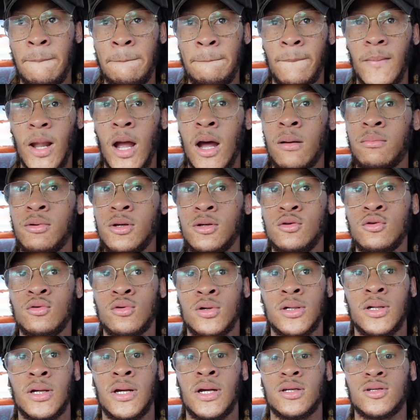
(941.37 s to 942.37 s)
I'll be
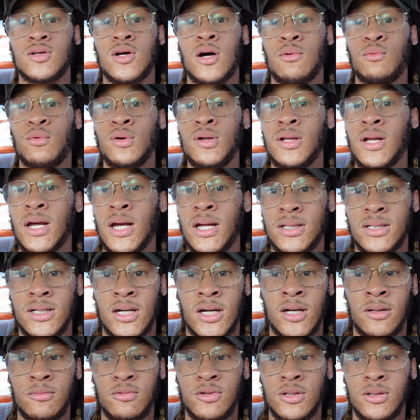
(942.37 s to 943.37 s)
doing that, so I wouldn't have
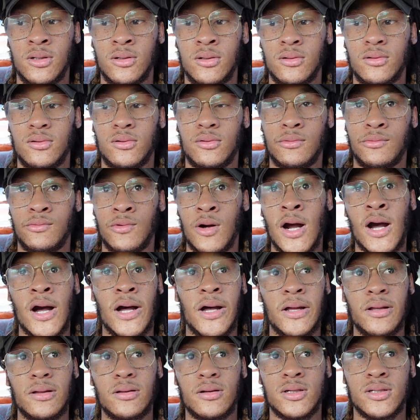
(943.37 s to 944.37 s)
time to
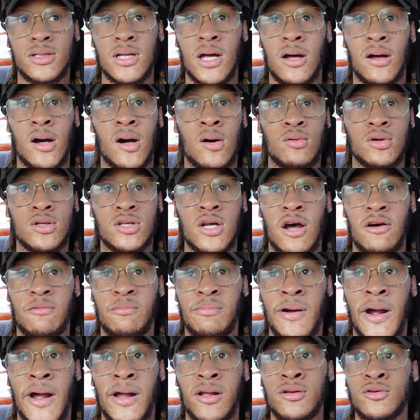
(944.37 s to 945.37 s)
ride, because I always have
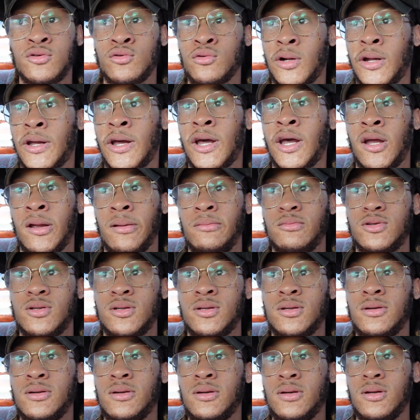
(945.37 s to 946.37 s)
practice or games,
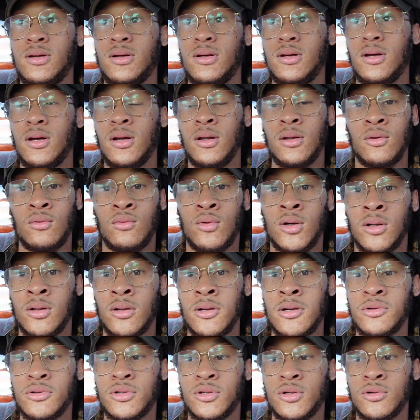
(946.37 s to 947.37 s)
either one of
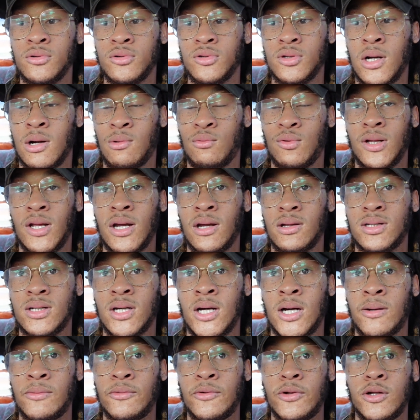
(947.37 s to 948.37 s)
those two, so I wouldn't have
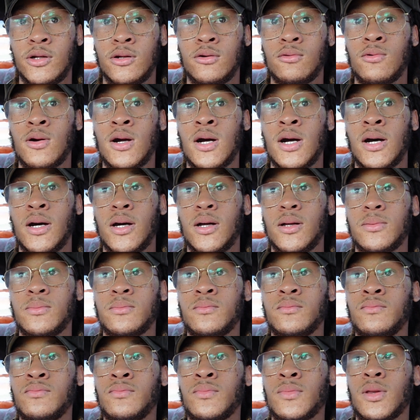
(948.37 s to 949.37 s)
time really to ride.
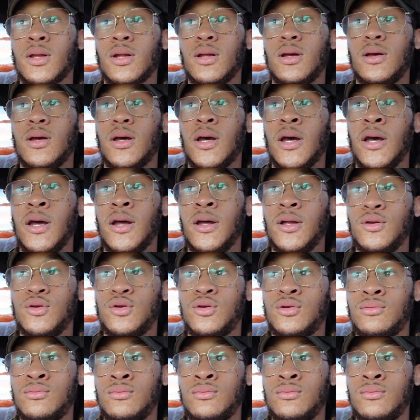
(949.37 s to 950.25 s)
And